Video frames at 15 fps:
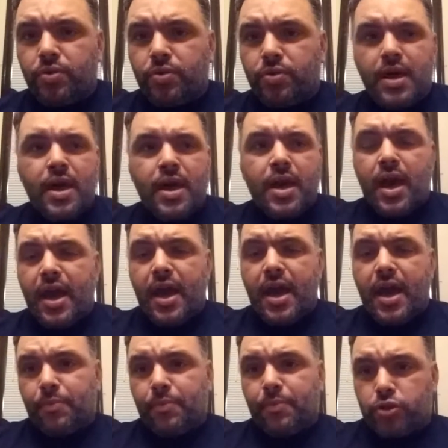And number
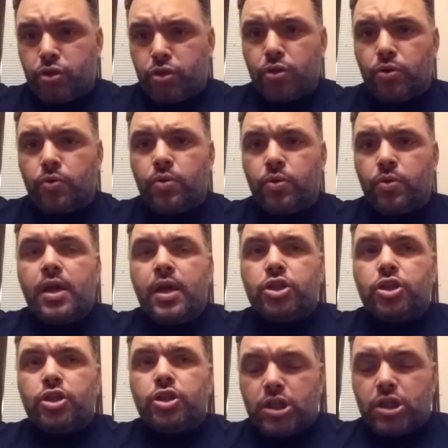two, just
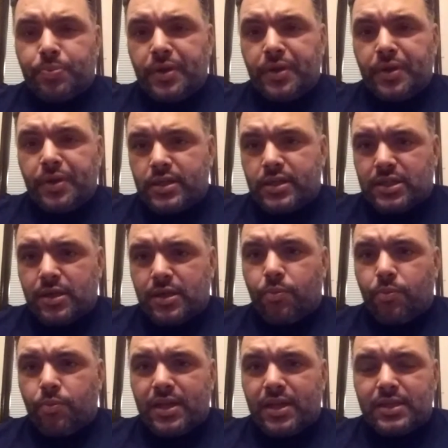because someone is
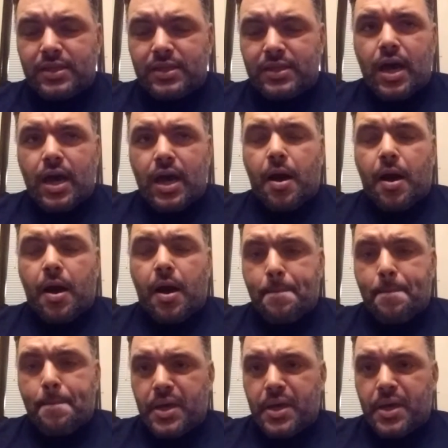not a big
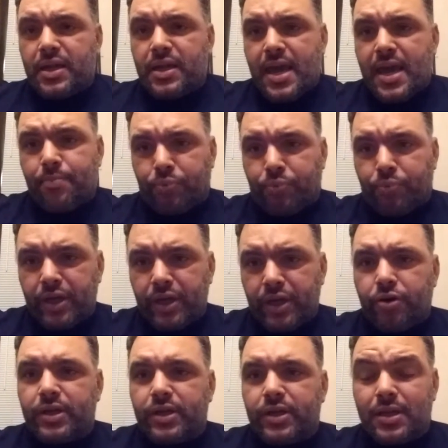name breeder
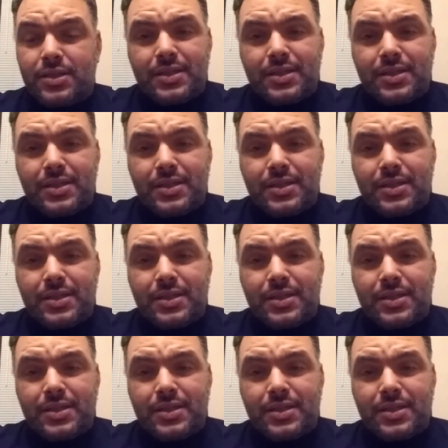does not